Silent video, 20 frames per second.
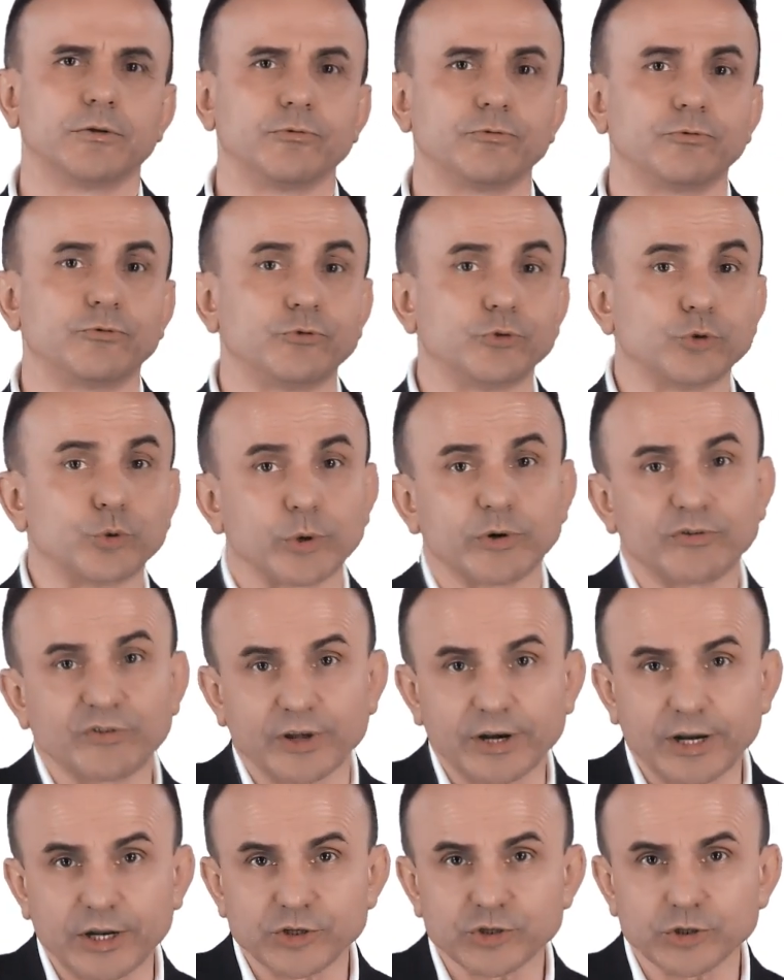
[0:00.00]
Fewer
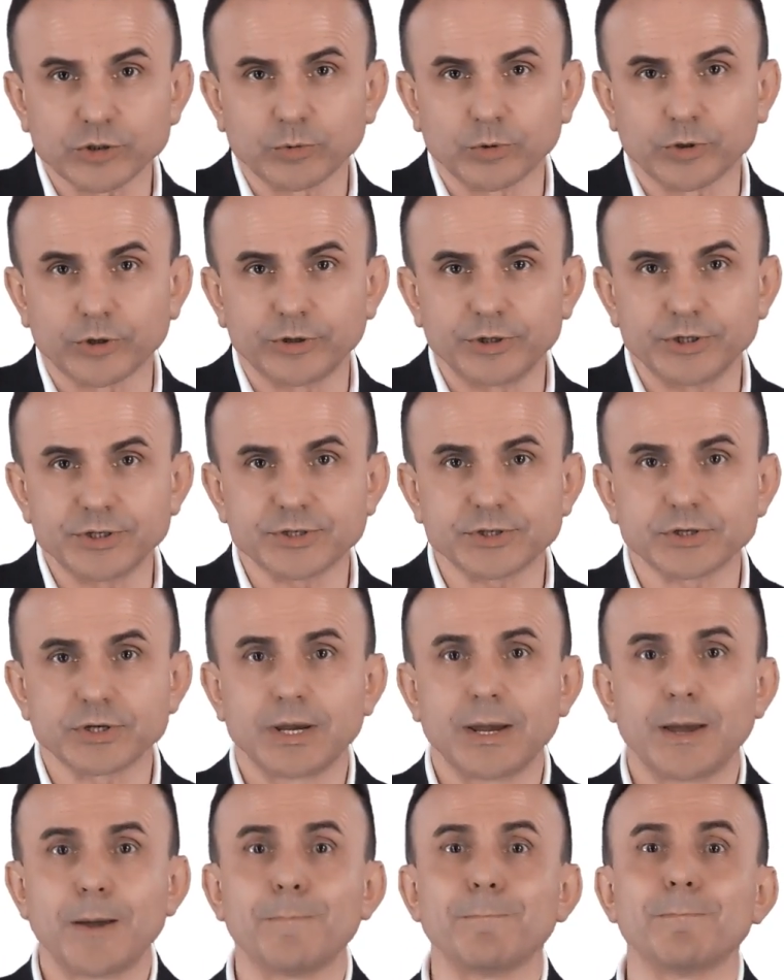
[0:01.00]
financial worries,
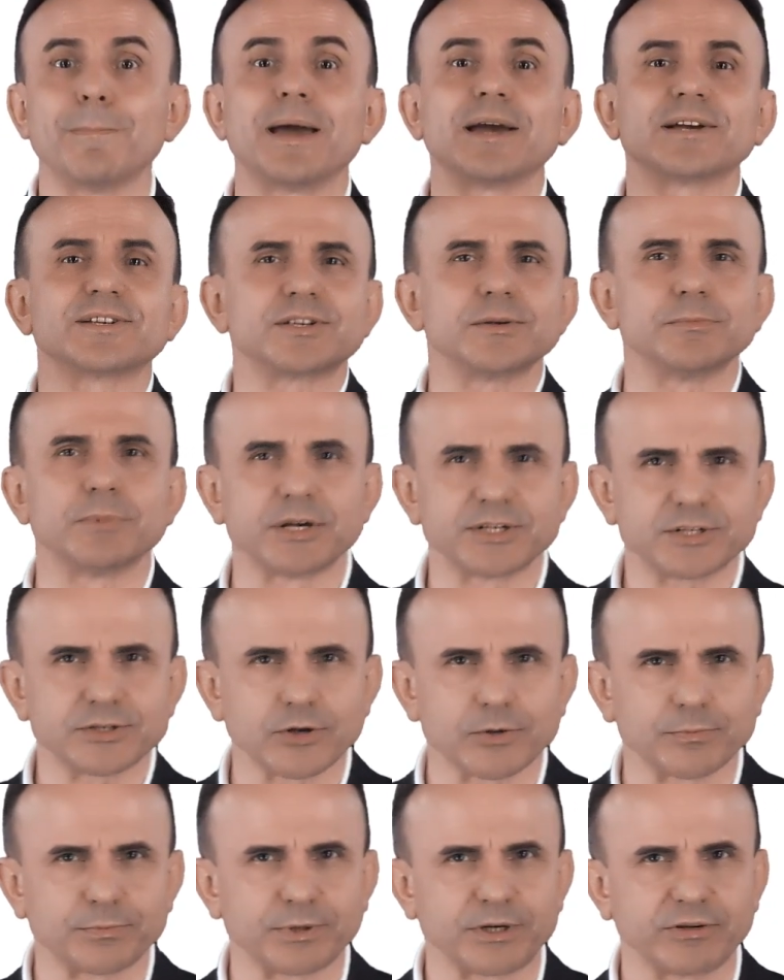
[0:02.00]
maximize
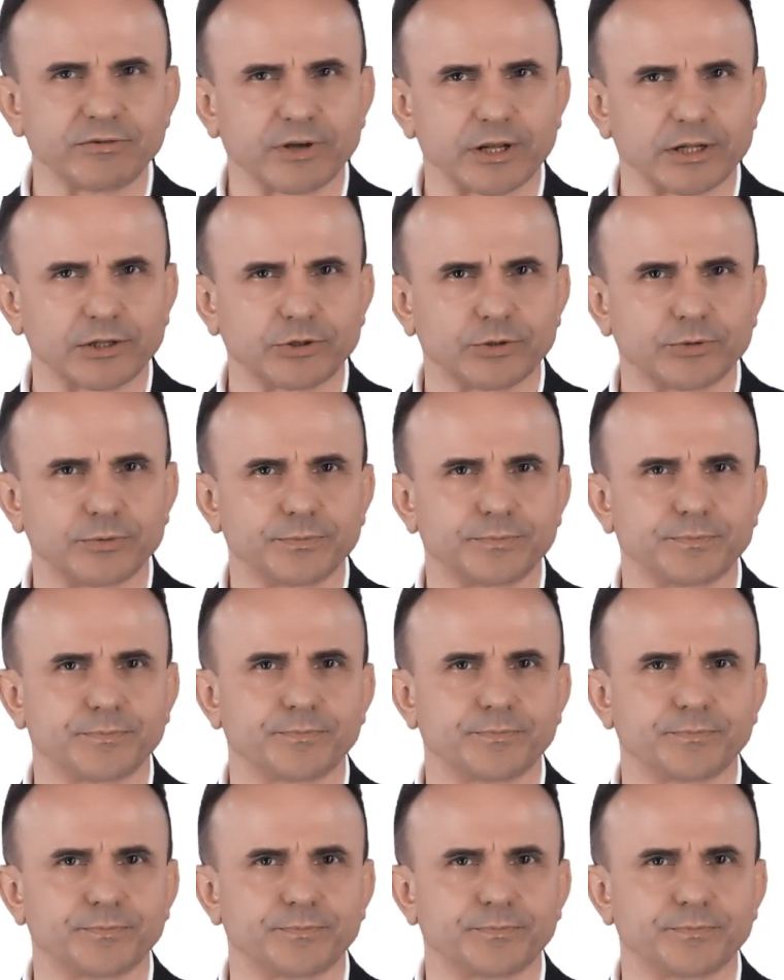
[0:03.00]
company value.